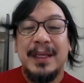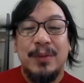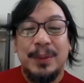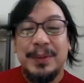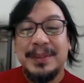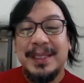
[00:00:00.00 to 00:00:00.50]

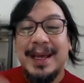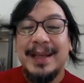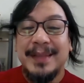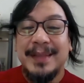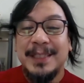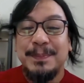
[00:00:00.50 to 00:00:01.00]
what was the
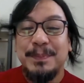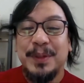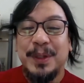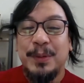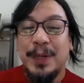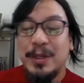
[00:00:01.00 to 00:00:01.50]
last asked
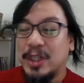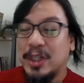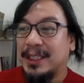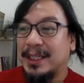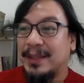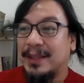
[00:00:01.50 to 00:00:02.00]

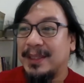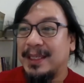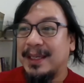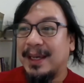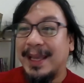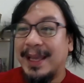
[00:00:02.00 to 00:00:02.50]
question?
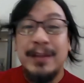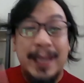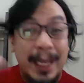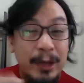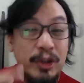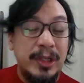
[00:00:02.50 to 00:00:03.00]
The engaged